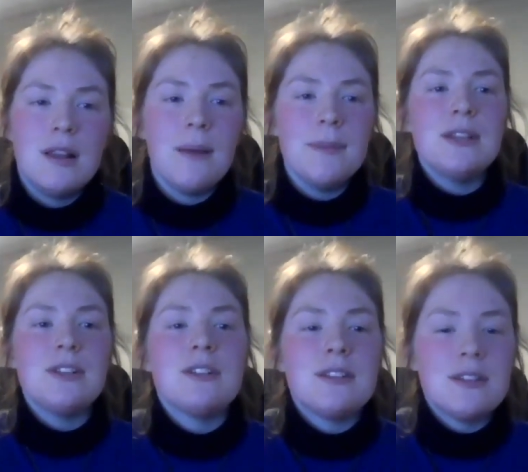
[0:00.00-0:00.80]
Let me
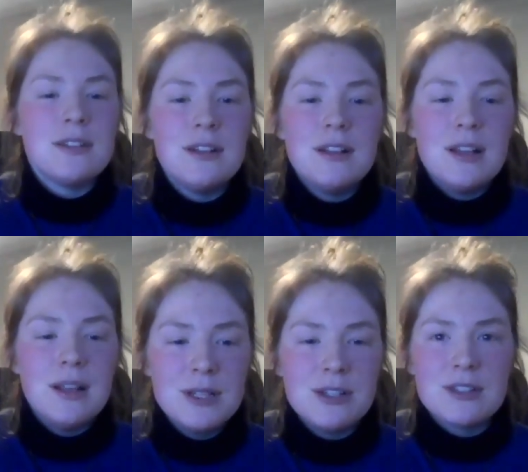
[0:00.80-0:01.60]
just
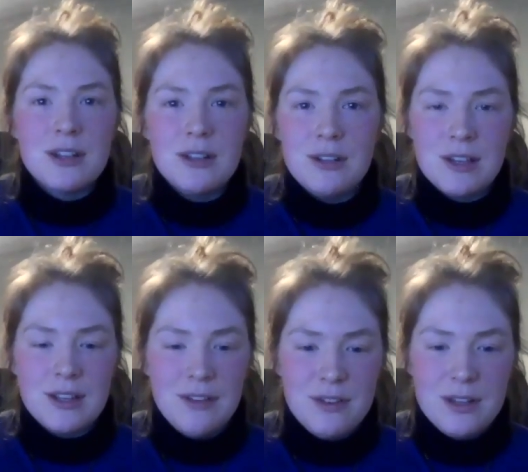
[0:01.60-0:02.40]
go look
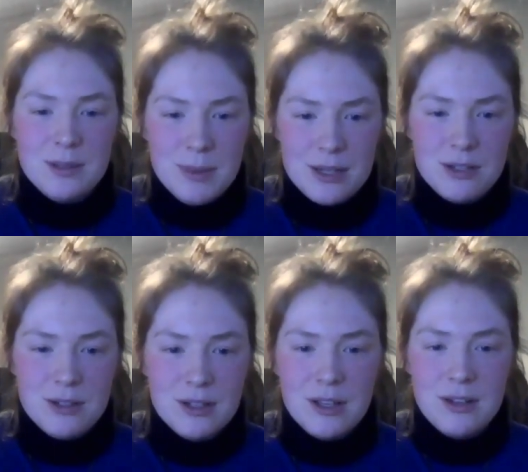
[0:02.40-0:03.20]
at that first
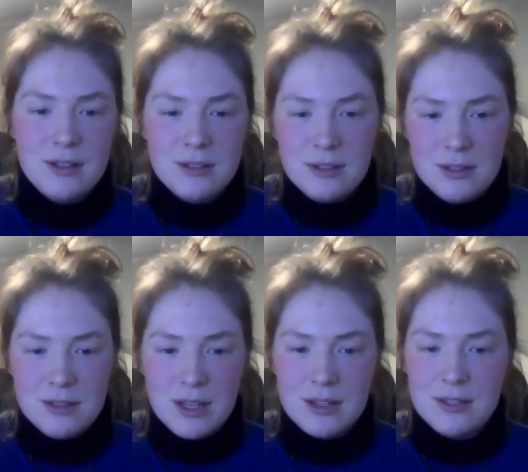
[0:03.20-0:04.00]
picture again. 2
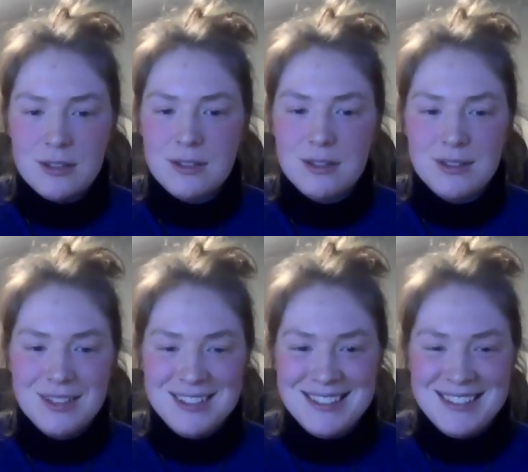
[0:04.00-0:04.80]

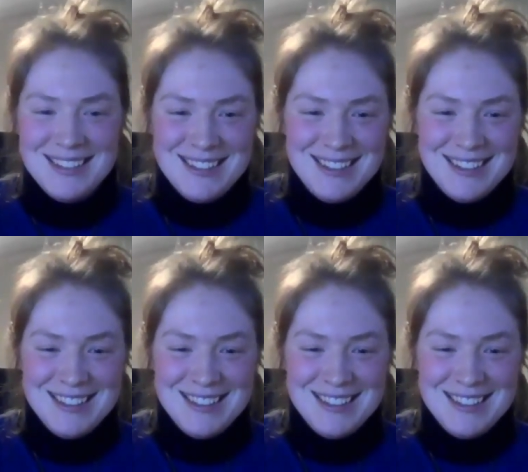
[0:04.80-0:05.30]
seconds.